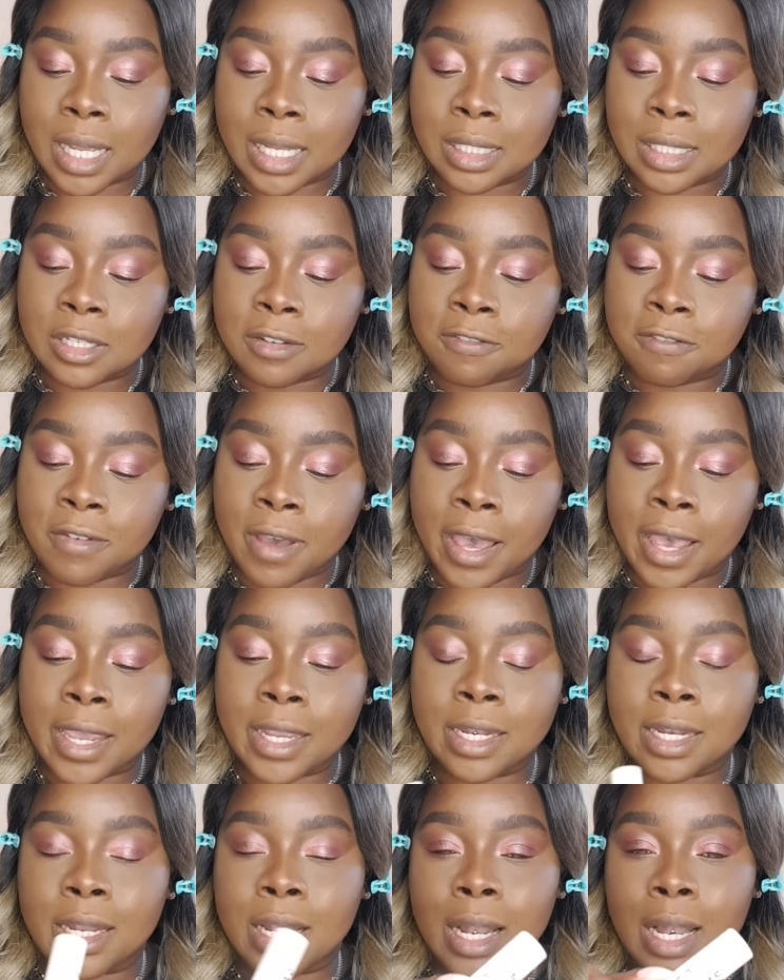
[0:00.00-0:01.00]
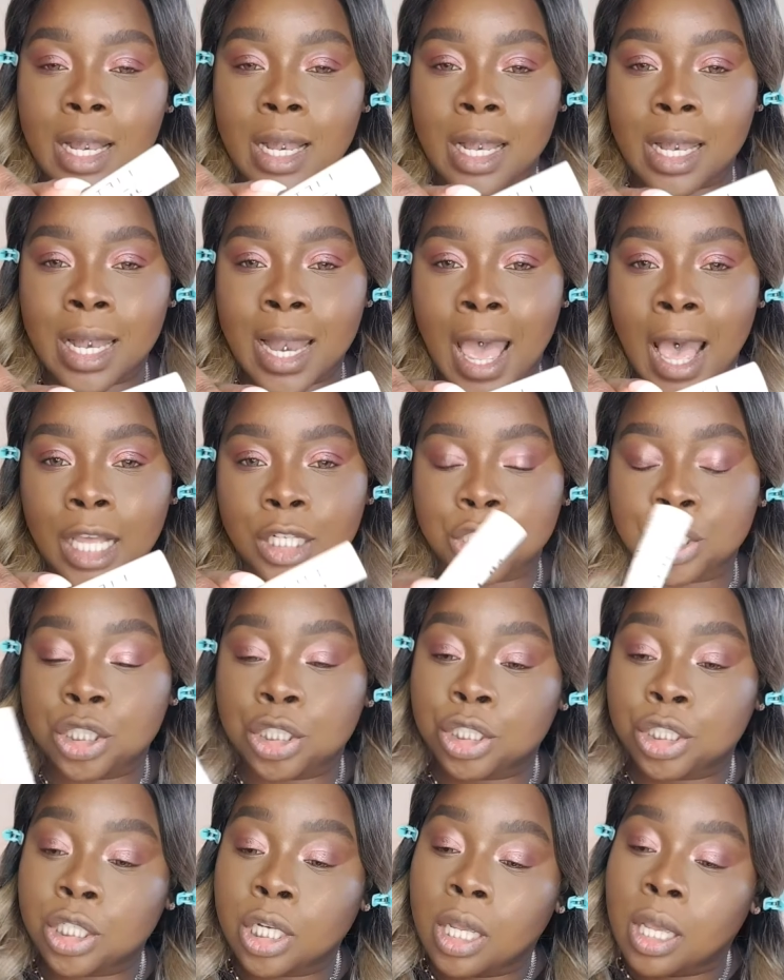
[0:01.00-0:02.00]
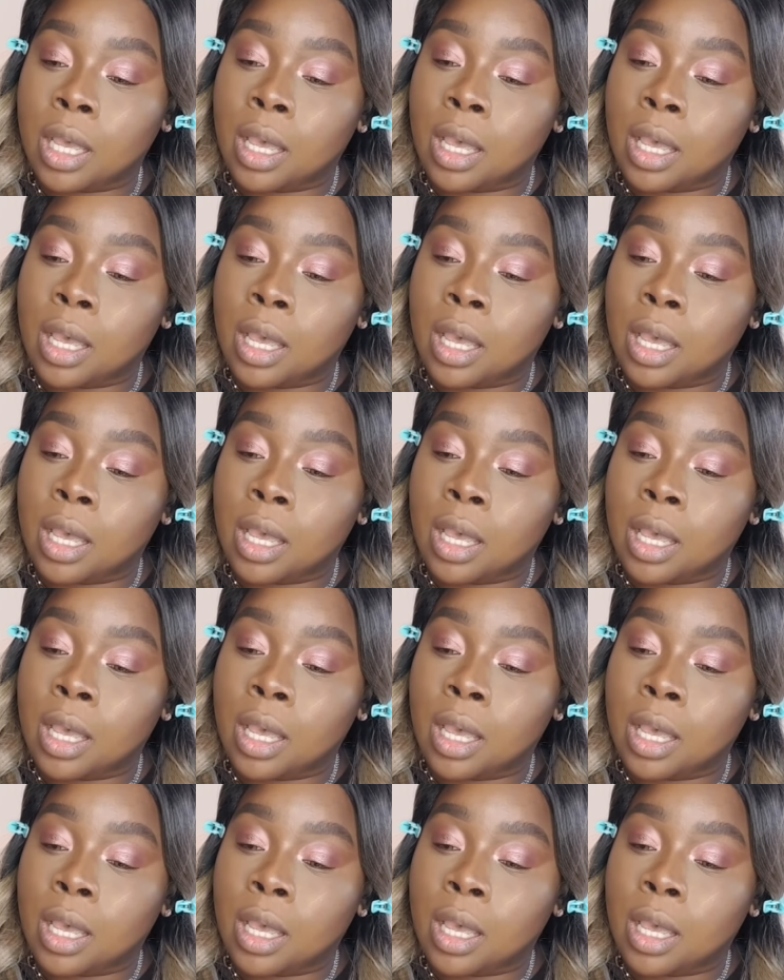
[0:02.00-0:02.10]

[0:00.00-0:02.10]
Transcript: and Define Lash